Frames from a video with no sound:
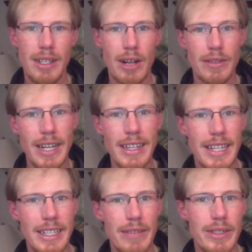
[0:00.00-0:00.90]
All right,
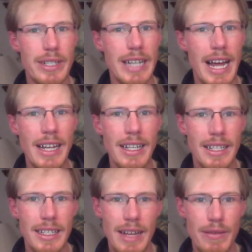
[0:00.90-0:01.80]
that's it for today.
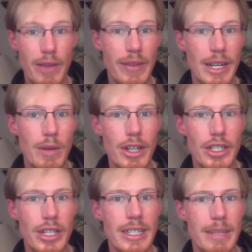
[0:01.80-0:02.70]
If you have any
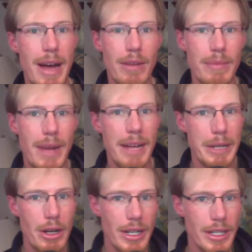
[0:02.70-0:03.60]
questions about my
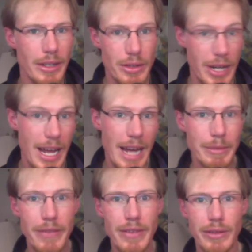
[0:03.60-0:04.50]
binoculars or
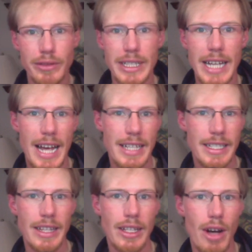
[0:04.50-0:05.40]
camera, feel free to
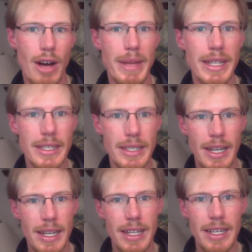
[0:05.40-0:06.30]
ask in the comments.
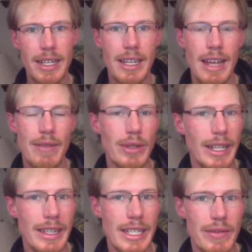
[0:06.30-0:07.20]
If you
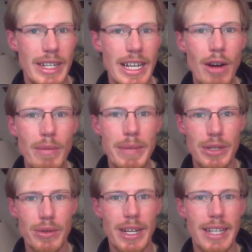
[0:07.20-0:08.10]
like this video, be
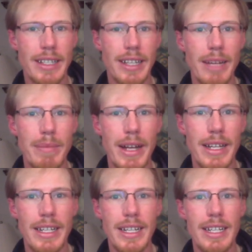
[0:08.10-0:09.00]
sure to hit the like
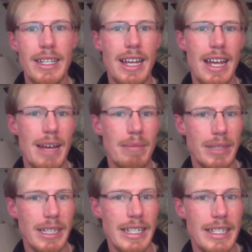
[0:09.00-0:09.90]
button,
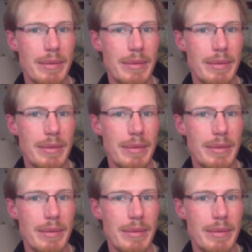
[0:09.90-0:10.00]
and please